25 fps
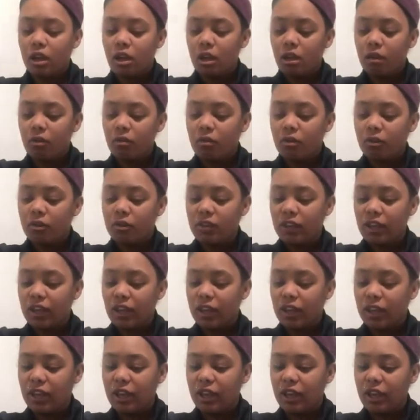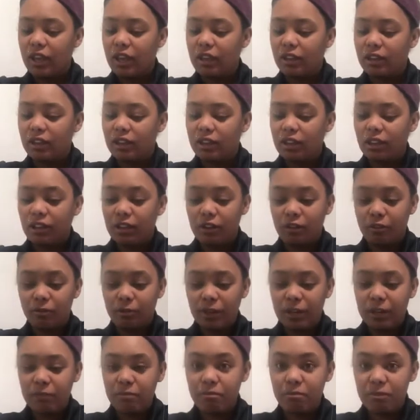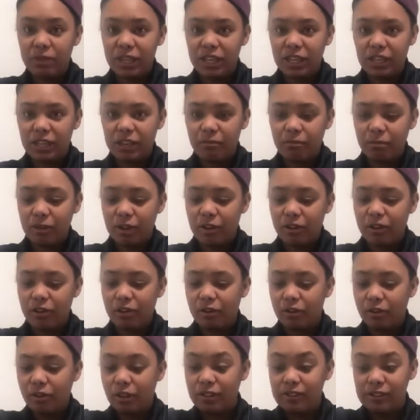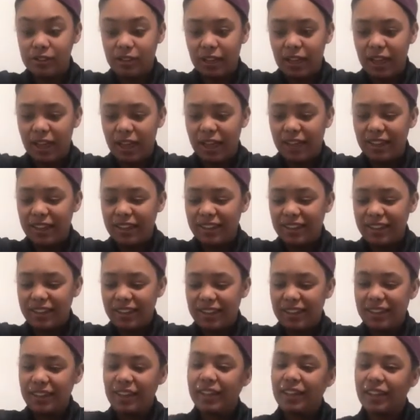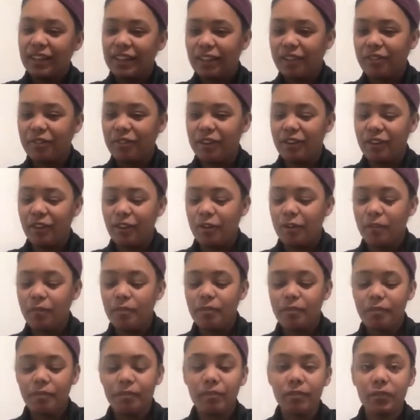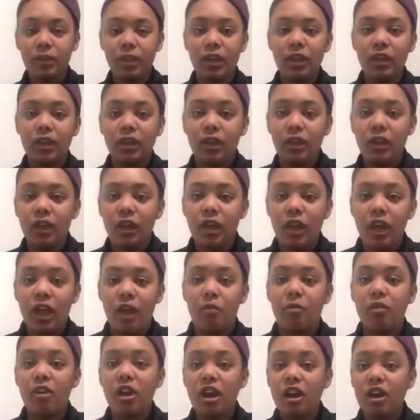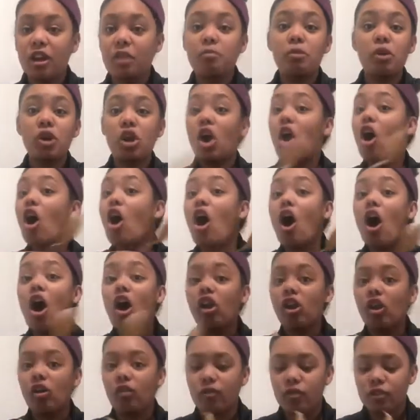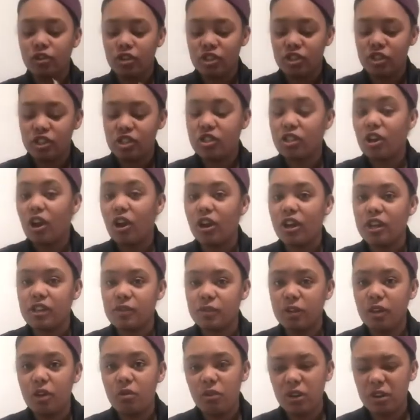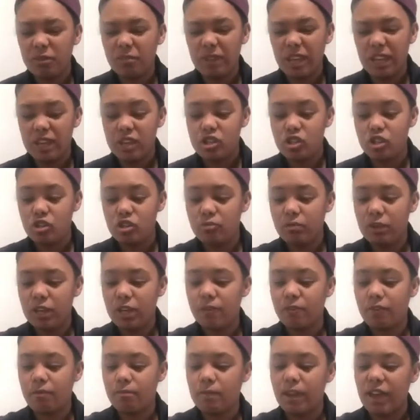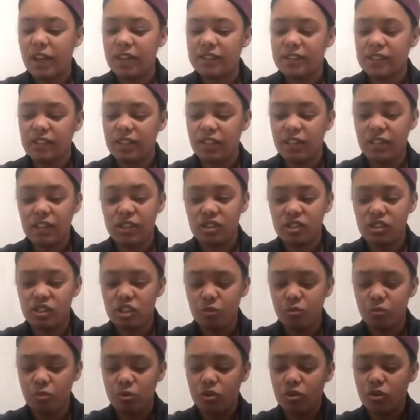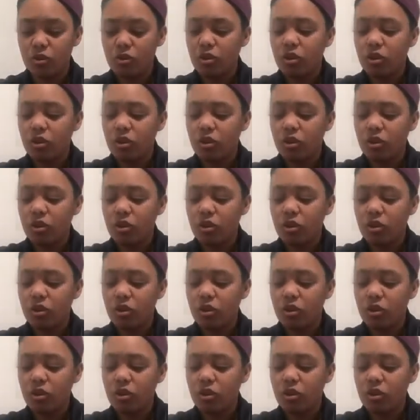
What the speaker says: We'll take a little bit of peanut butter. Oh, that's a lot. There we go. And we're not going to put it all over just to start because we don't want to make too big of a mess and get super